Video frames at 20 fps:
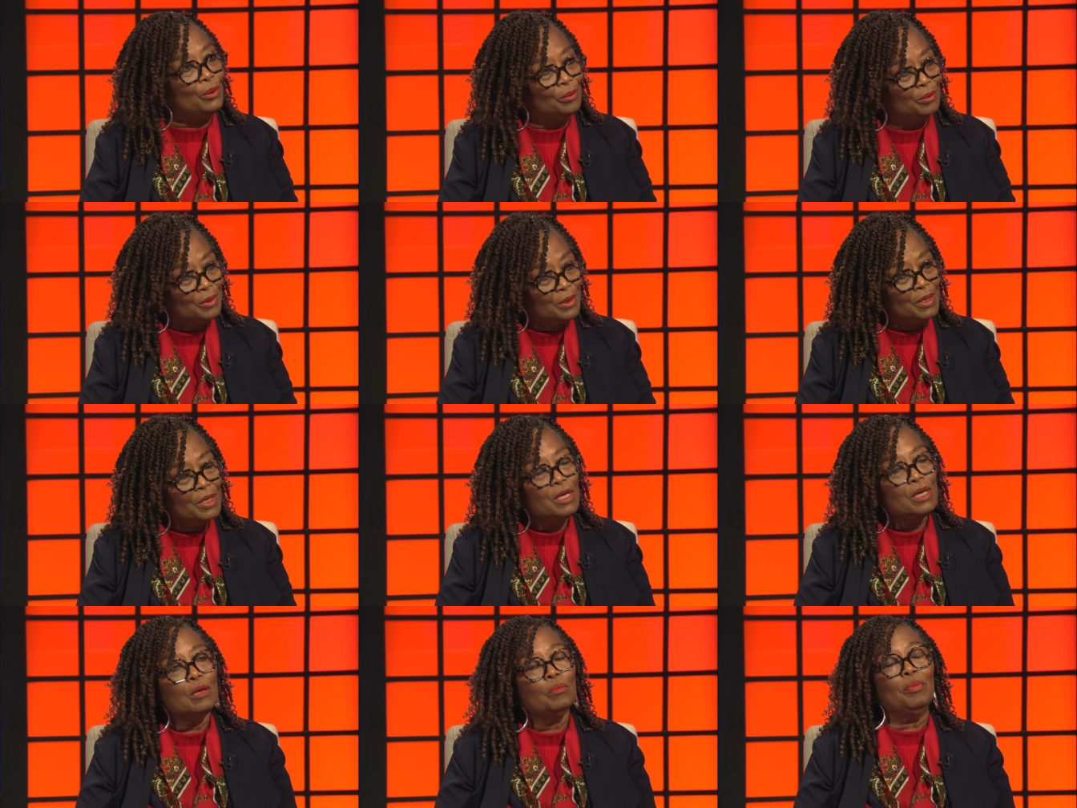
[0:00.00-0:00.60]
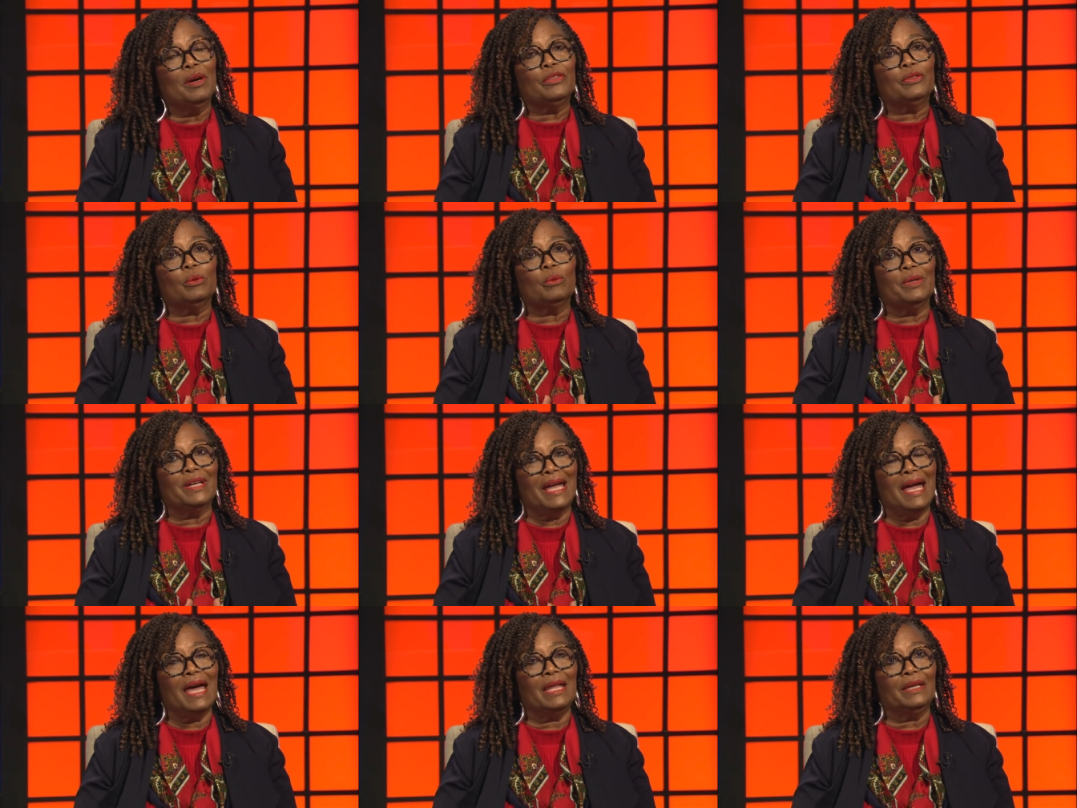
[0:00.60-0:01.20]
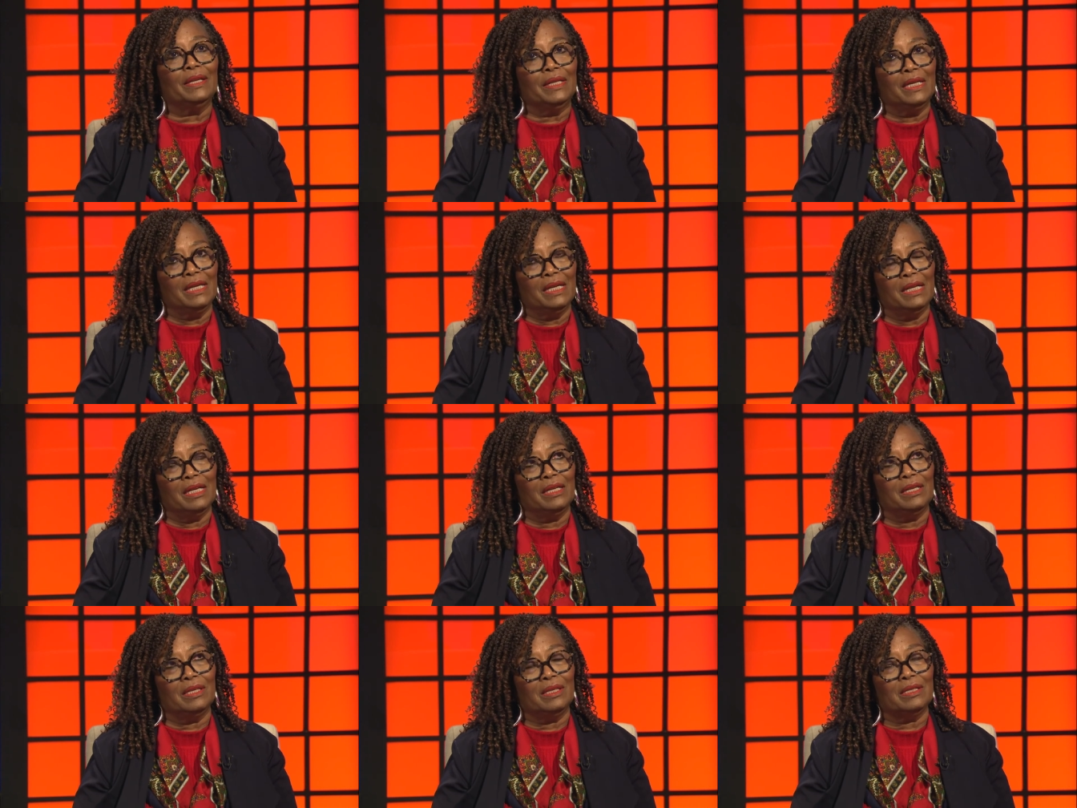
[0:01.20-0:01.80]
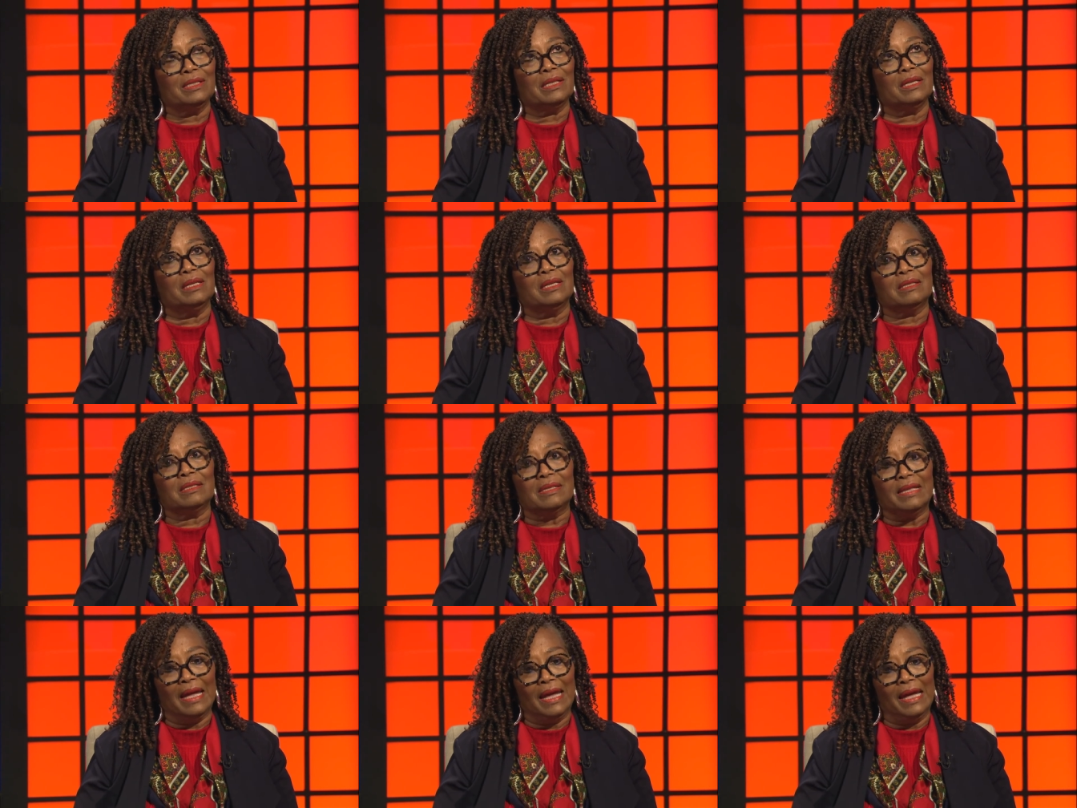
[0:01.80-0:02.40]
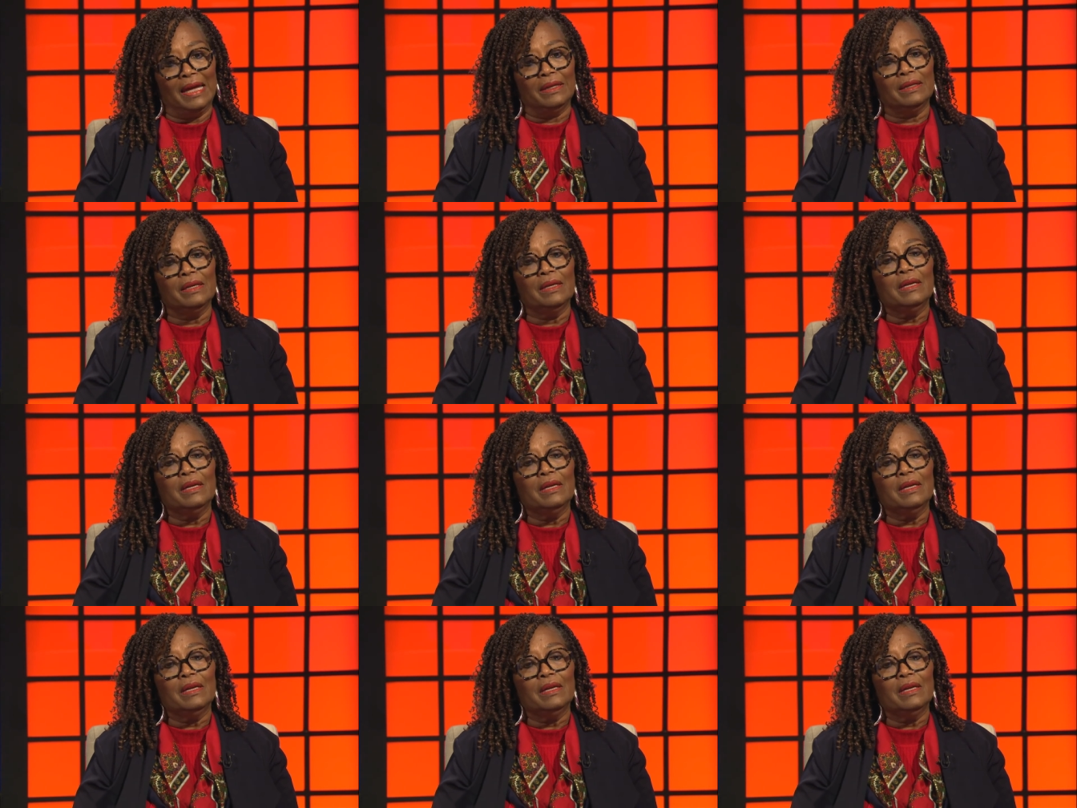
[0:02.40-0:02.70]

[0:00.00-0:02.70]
Yeah. But the reality is is that